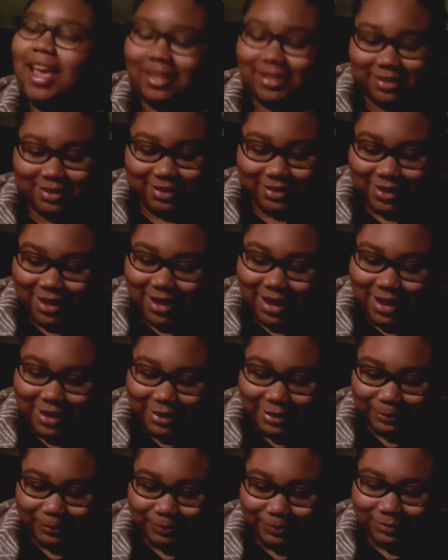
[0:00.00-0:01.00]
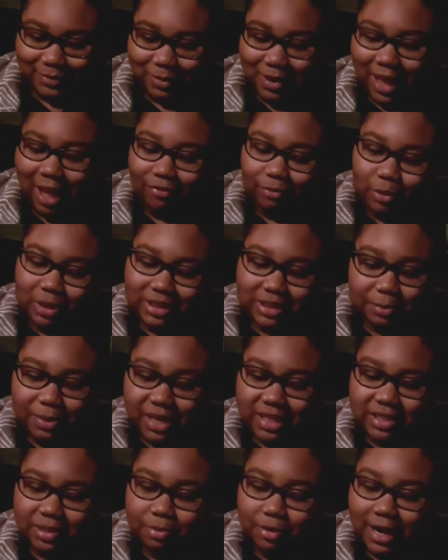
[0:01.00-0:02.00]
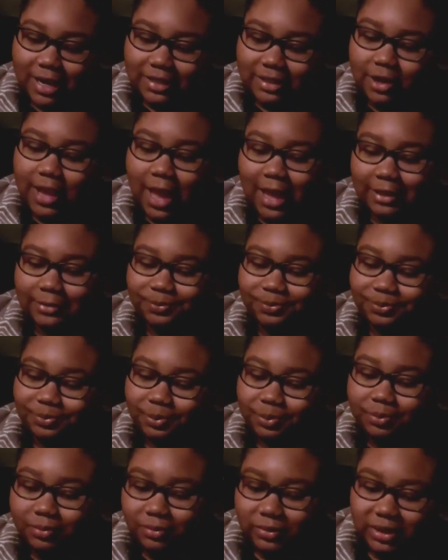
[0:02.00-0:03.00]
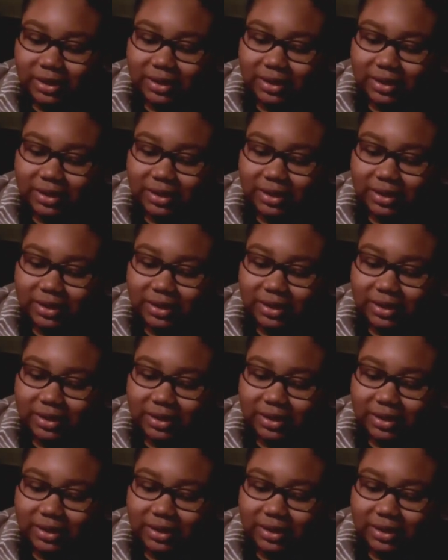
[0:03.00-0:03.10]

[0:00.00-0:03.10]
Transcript: Next, we have What's the Biggest Surprise? Okay.